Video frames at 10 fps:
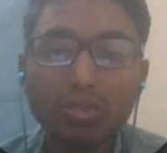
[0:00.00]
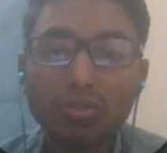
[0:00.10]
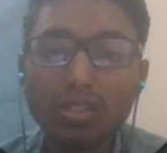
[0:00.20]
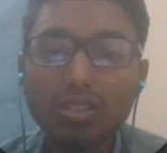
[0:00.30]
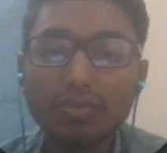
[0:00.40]
to
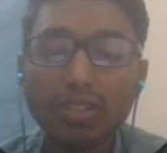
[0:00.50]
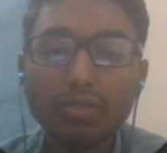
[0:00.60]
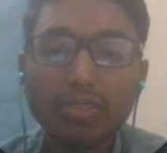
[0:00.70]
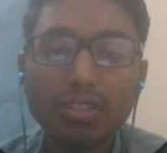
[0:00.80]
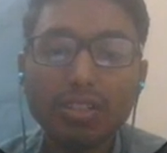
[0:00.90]
classify
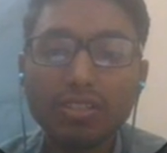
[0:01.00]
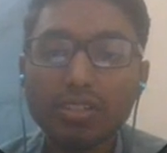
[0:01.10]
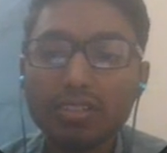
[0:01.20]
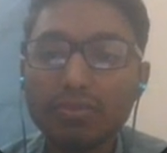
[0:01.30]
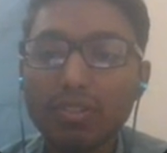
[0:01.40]
which cluster
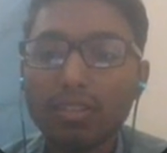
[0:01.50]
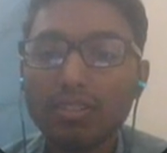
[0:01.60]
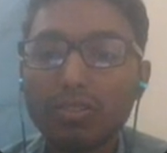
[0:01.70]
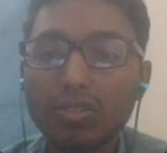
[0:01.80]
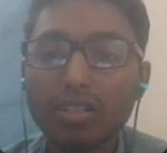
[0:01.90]
is being
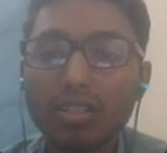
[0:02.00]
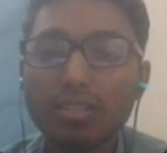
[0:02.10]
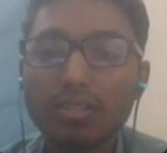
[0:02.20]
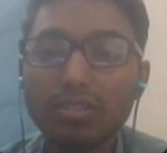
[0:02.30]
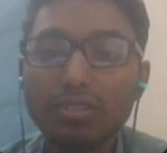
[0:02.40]
organized,
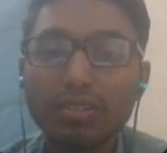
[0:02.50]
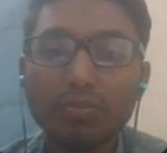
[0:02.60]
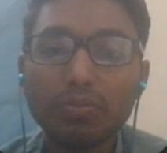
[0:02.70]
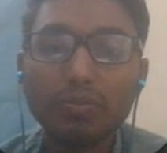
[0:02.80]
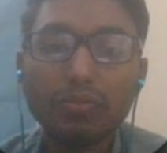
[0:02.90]

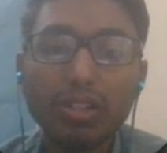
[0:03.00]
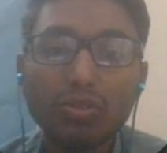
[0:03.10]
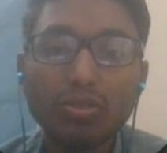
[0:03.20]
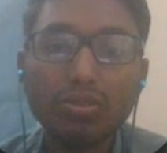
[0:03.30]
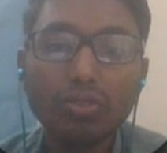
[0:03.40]

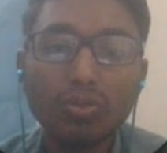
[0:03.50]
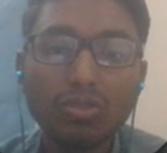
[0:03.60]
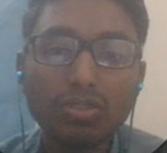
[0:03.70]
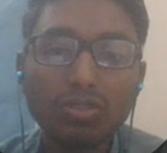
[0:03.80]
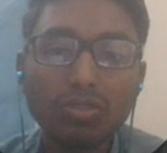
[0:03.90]
values will
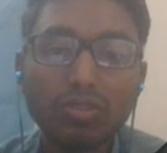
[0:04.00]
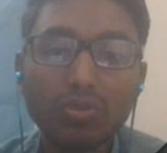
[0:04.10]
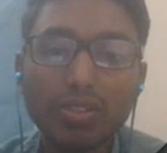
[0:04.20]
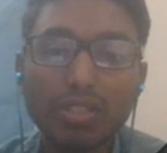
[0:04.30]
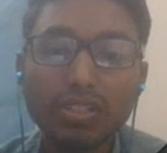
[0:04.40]
goes gone to
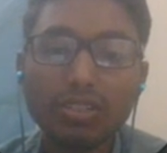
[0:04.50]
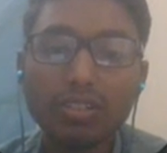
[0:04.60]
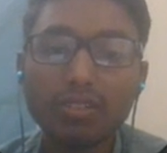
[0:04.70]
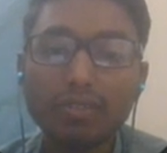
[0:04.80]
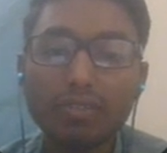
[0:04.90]
which cluster
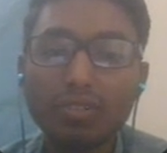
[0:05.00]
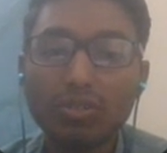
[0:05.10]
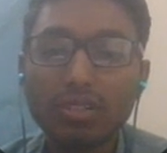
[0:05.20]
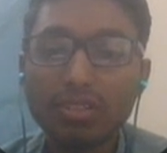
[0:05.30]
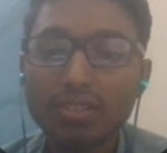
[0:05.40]
and will
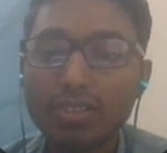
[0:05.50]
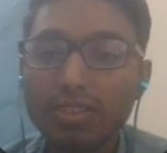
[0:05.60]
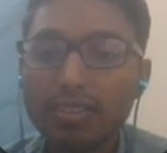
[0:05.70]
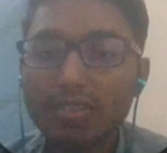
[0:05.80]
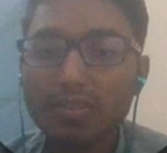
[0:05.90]
not.
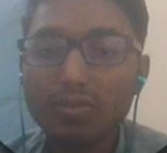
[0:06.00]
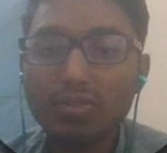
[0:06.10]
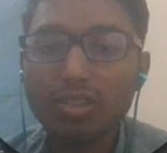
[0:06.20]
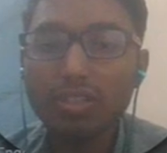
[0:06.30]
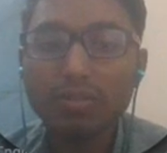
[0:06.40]
So
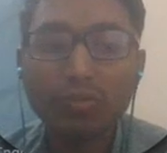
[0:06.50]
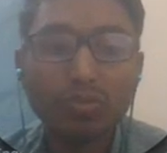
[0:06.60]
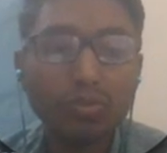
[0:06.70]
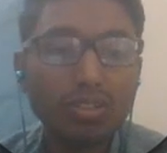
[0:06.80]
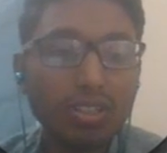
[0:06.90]
let's move
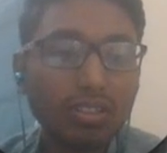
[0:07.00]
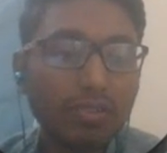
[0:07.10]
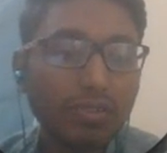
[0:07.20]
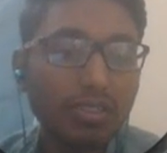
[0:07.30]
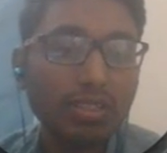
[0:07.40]
to the other
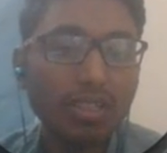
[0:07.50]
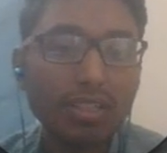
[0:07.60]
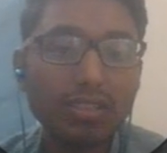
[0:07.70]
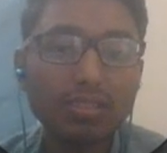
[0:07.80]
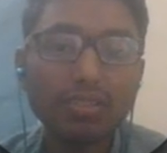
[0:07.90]
features like
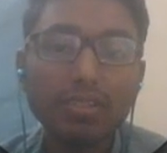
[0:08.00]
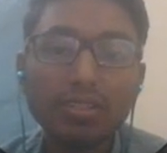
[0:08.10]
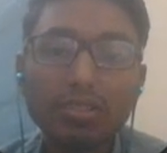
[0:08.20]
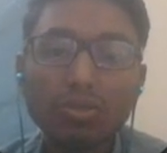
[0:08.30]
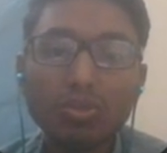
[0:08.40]
these.
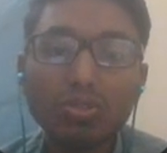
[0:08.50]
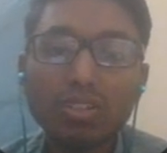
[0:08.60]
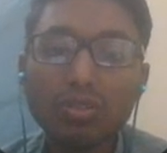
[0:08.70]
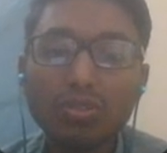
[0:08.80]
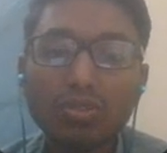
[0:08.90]
So you
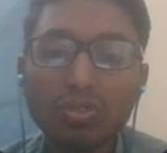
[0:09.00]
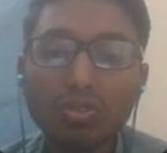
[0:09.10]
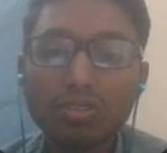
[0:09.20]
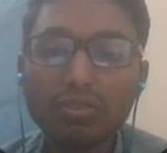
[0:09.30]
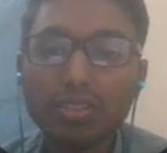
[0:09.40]
can also go
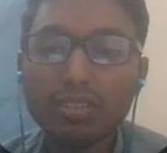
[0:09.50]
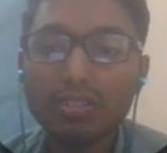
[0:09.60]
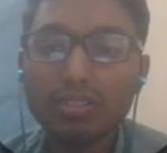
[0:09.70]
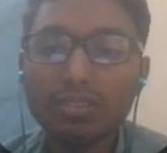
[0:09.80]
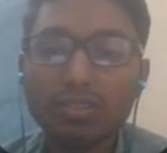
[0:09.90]
on through this
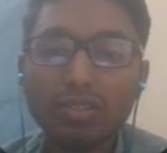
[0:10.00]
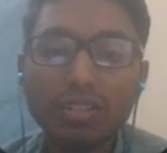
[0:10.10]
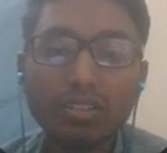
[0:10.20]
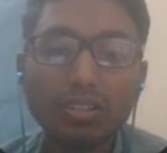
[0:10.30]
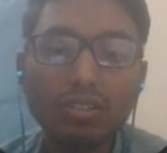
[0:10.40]

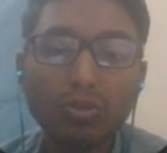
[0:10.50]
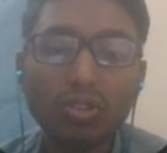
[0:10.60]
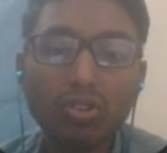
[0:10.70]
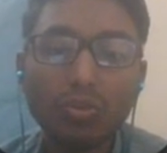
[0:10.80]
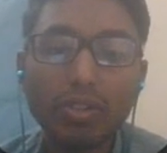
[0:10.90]
the
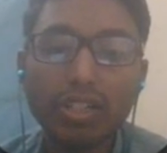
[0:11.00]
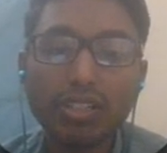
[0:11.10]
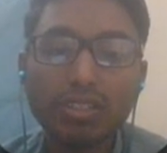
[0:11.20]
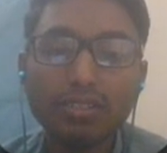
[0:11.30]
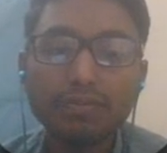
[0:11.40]
whole
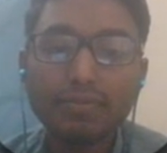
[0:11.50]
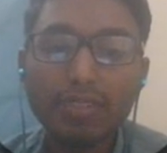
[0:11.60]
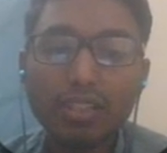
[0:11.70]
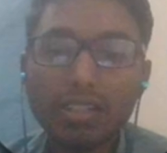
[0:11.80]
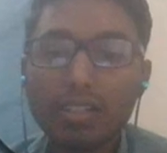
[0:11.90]
documentation,
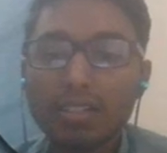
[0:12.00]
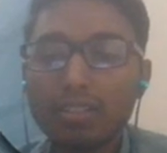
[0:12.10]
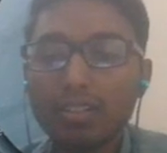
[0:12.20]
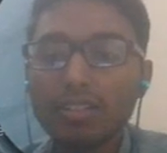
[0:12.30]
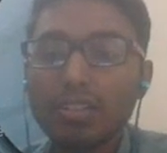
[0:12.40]

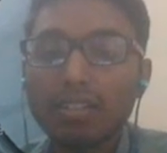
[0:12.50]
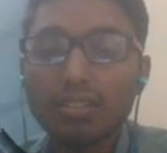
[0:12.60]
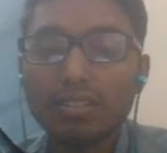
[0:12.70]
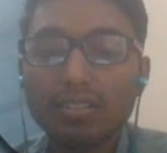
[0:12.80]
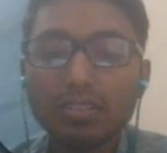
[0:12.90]
and like yeah,
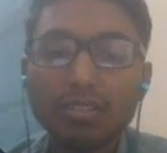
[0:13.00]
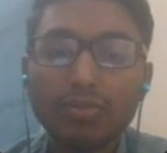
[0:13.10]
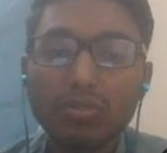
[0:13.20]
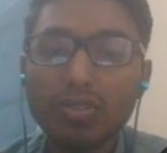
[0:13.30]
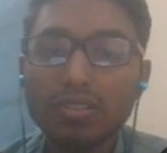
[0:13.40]
this is the
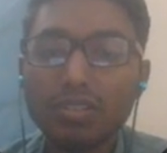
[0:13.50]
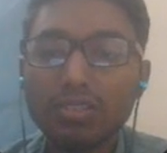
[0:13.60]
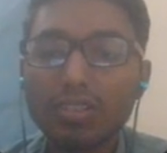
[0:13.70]
frequency